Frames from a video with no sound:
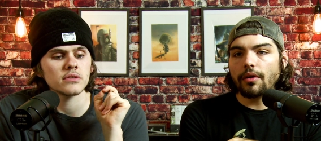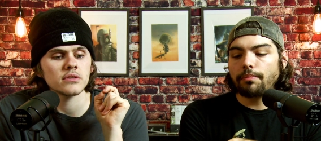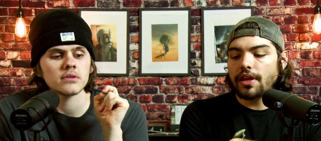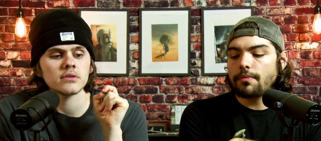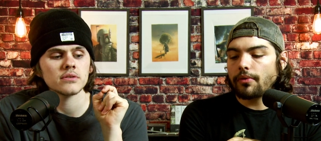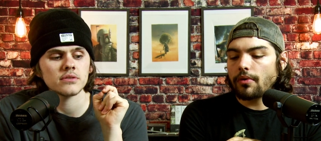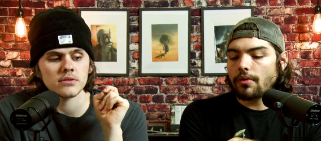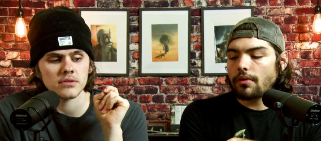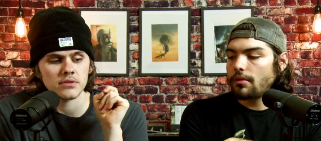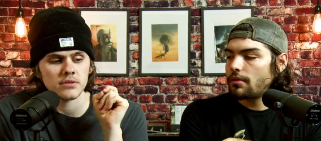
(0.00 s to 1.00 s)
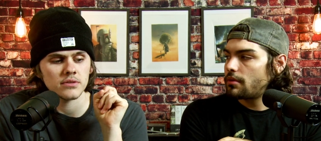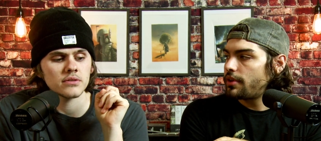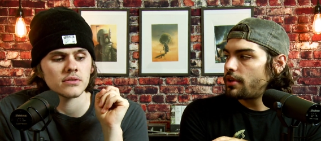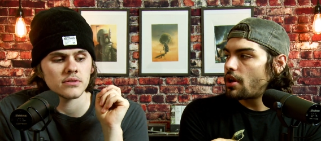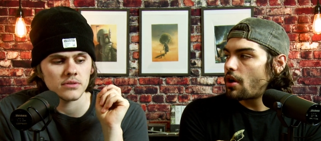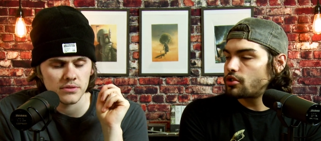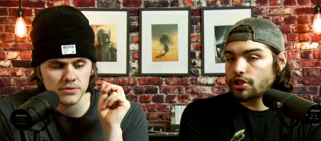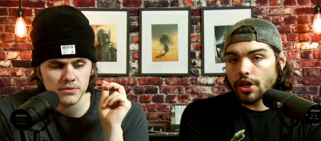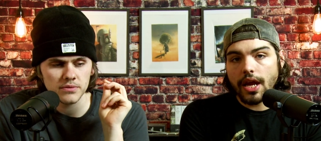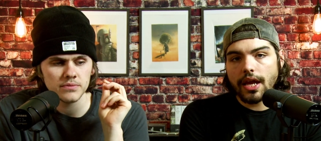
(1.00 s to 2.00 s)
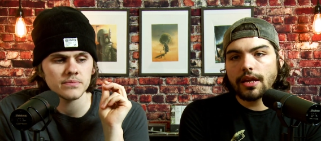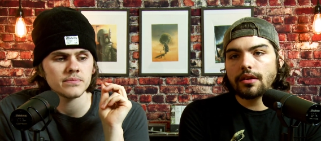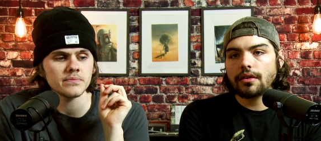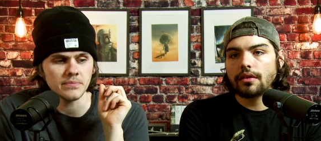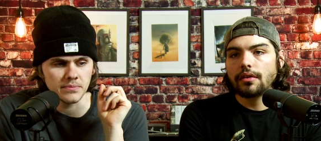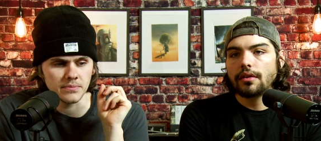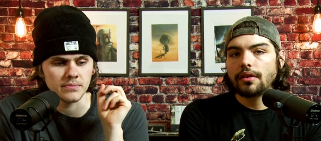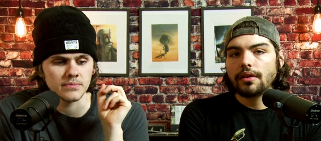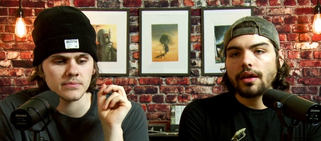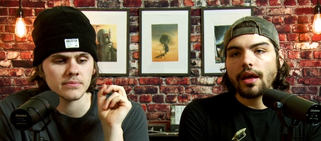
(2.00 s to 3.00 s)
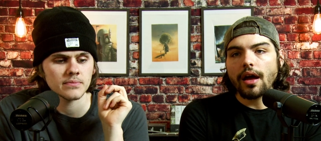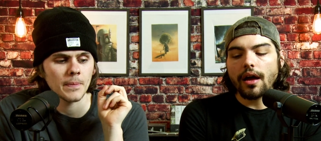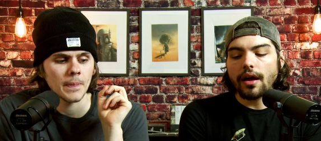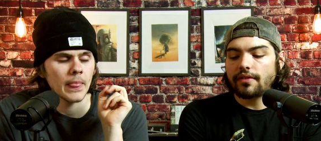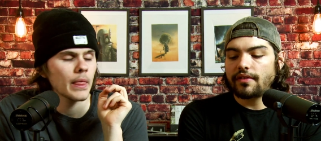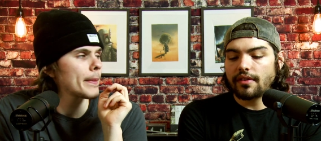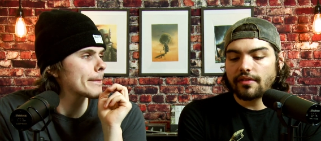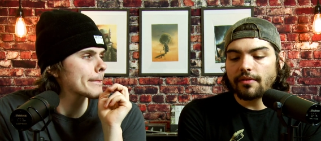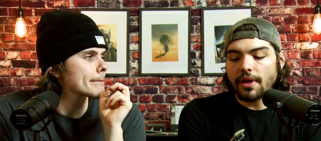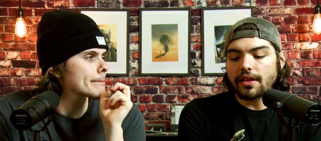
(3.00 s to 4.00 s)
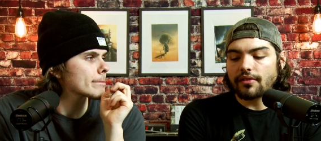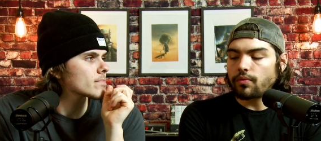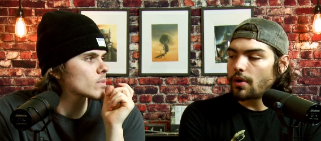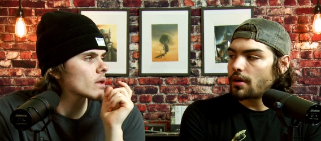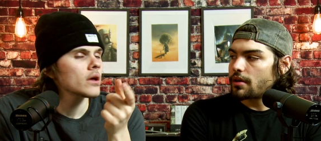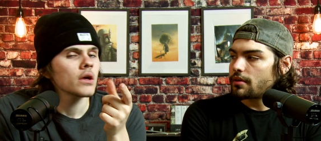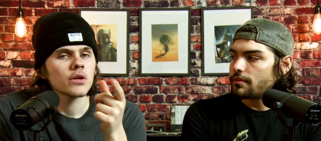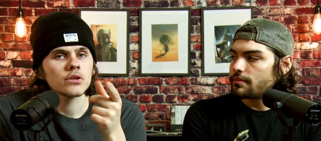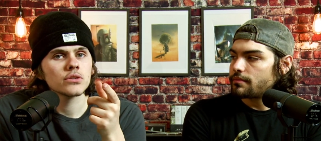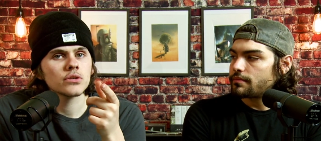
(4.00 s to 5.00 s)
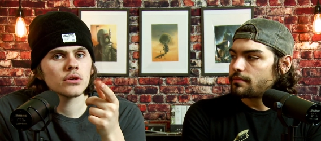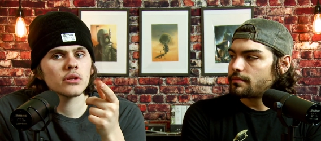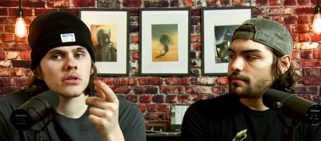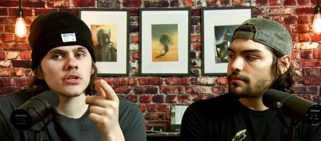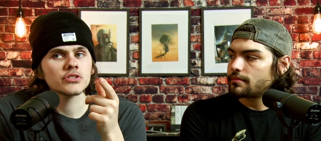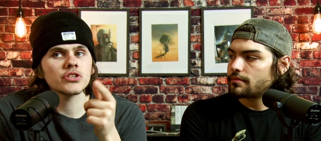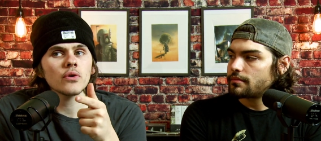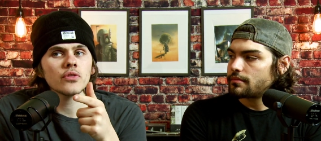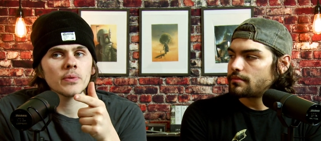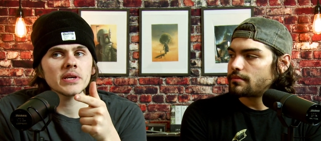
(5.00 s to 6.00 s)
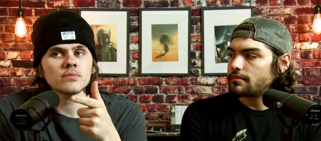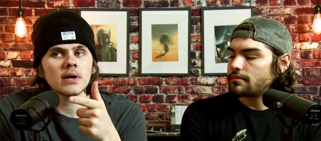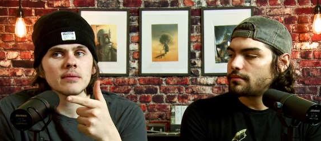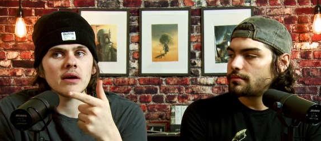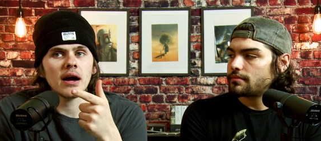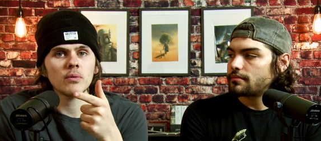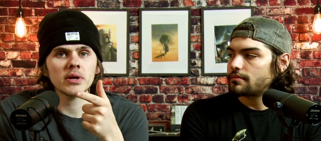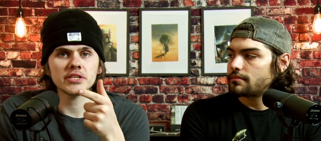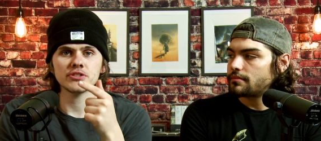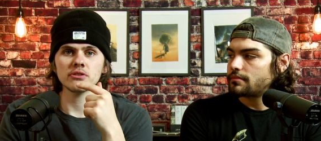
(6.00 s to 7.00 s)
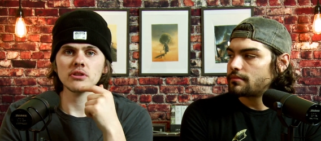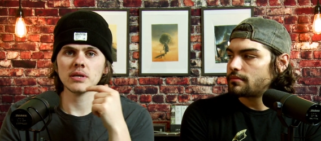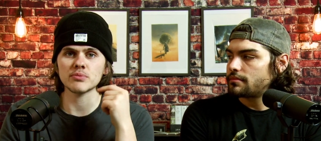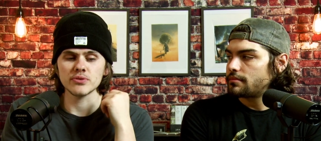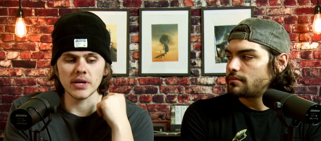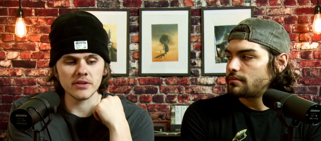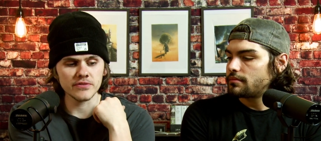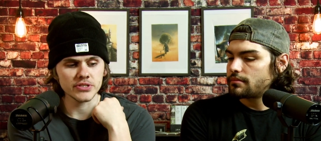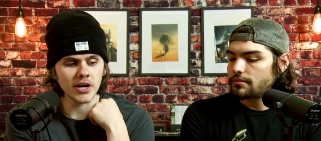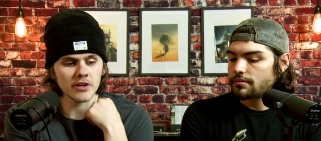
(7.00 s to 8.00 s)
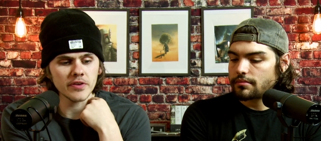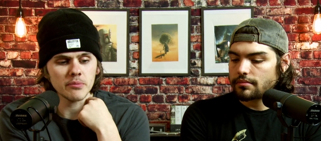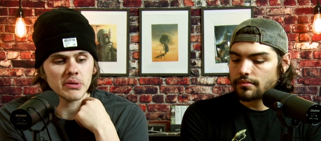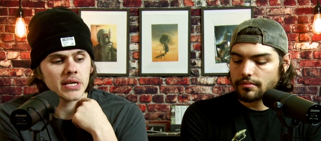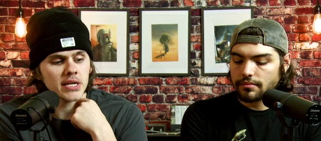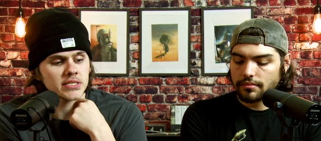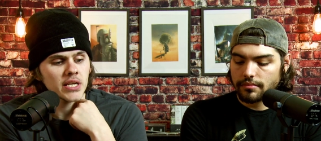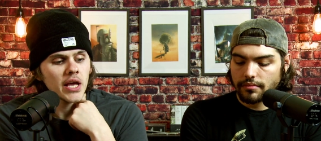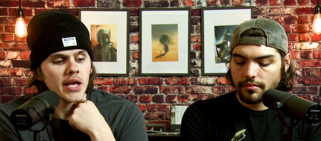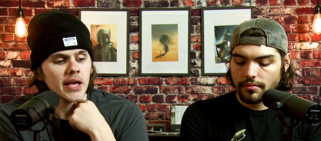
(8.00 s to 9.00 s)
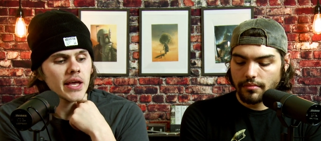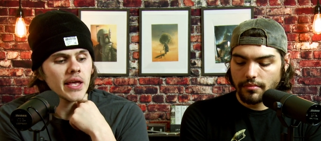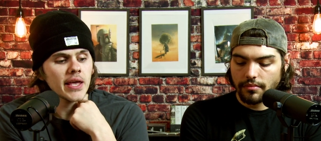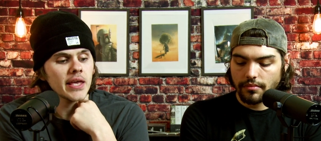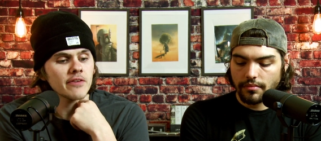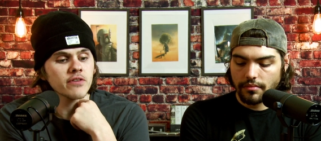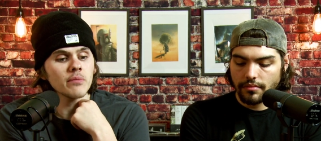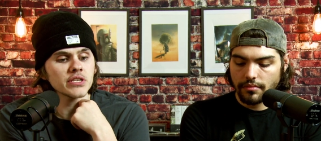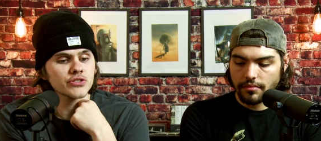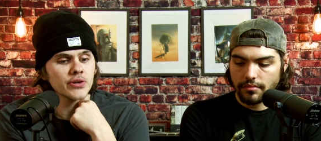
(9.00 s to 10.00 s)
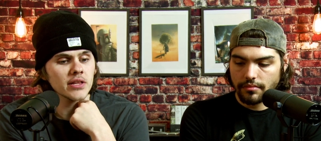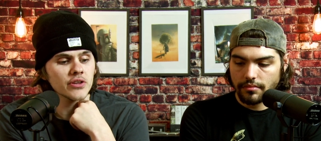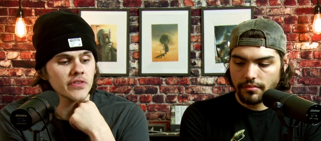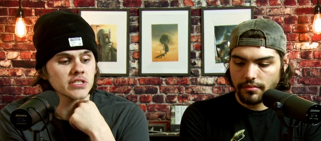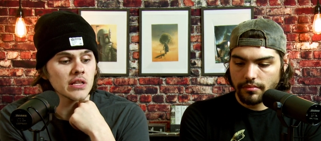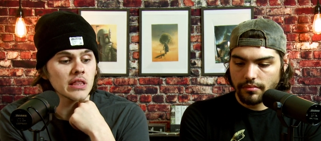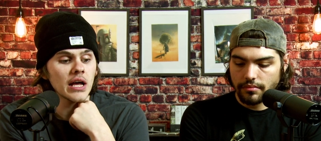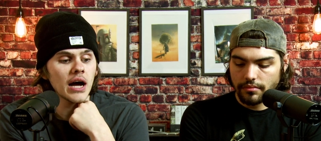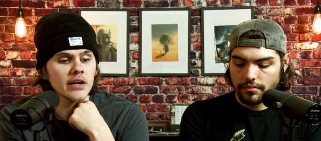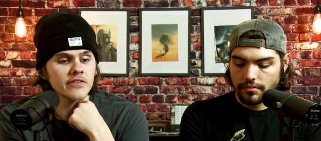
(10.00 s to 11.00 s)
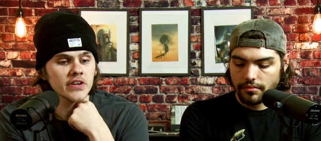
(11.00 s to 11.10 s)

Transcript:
Speaker 1: people you know trained mm-hmm. uh, to to make this work.
Speaker 2: So the reason why I wanted you to look up the director of photography because from this trailer, there's a lot of